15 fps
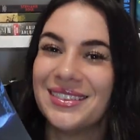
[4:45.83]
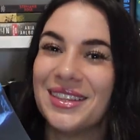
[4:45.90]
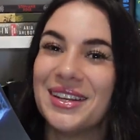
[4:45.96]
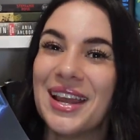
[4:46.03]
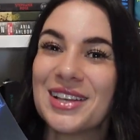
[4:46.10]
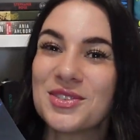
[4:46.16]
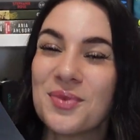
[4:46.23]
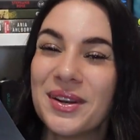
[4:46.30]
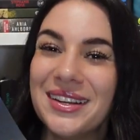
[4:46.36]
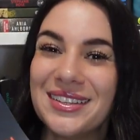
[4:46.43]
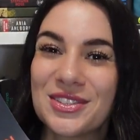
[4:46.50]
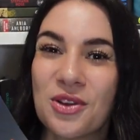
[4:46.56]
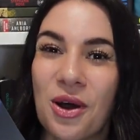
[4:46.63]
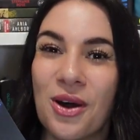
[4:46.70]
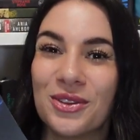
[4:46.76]
The next one
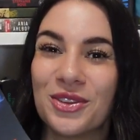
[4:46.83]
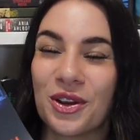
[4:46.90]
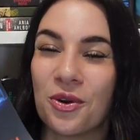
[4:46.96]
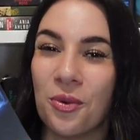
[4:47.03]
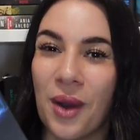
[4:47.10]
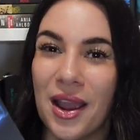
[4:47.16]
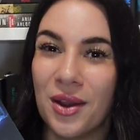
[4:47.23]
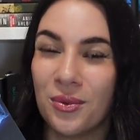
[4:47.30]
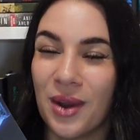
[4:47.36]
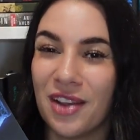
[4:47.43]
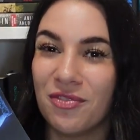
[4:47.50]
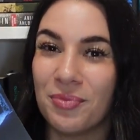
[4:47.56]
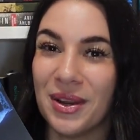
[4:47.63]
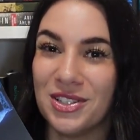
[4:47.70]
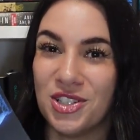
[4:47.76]
is called The Quiet
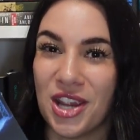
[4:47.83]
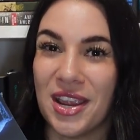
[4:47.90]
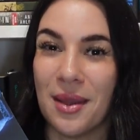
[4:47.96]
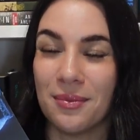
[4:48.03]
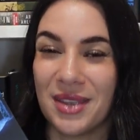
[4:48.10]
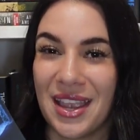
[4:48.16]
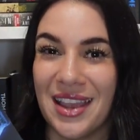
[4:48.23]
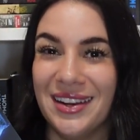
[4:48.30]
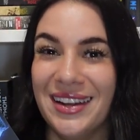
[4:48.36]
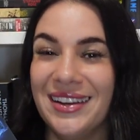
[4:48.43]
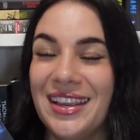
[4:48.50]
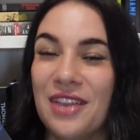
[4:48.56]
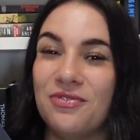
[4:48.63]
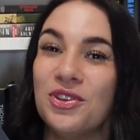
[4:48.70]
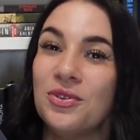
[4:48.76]
Wife by J.M. Cannon.
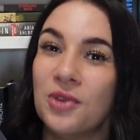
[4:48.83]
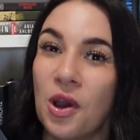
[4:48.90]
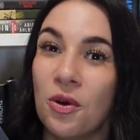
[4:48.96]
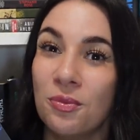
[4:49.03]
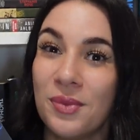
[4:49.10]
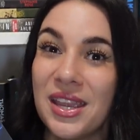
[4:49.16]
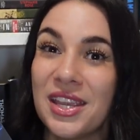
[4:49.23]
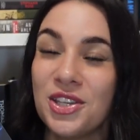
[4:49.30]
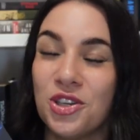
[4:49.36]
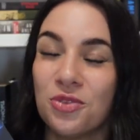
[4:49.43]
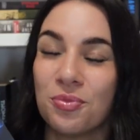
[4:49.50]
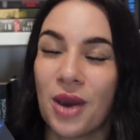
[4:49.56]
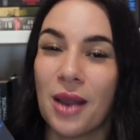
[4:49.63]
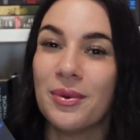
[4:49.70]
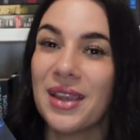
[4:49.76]
If you know me, you
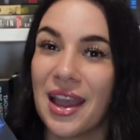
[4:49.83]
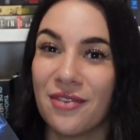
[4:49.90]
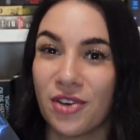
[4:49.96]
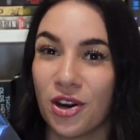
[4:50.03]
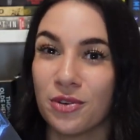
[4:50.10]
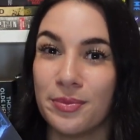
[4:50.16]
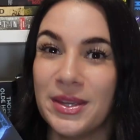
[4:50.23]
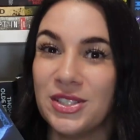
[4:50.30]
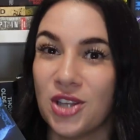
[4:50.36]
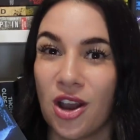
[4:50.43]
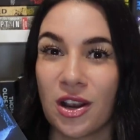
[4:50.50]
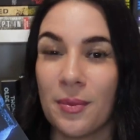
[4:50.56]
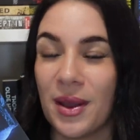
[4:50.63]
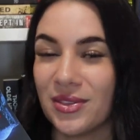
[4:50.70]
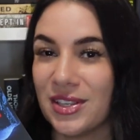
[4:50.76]
probably have heard me
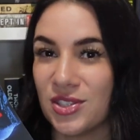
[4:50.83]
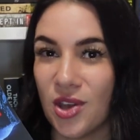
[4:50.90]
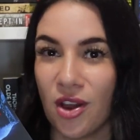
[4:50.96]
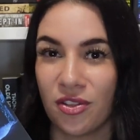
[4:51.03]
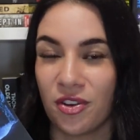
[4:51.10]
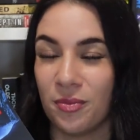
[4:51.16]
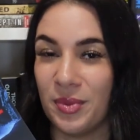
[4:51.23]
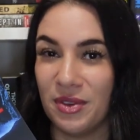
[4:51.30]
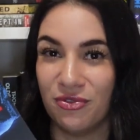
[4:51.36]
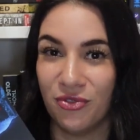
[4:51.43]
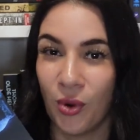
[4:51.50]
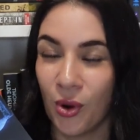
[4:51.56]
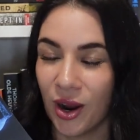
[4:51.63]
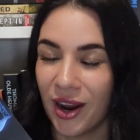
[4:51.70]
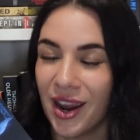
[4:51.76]
talk about this author
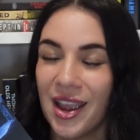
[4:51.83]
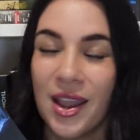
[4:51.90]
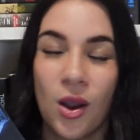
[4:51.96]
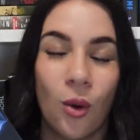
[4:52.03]
before.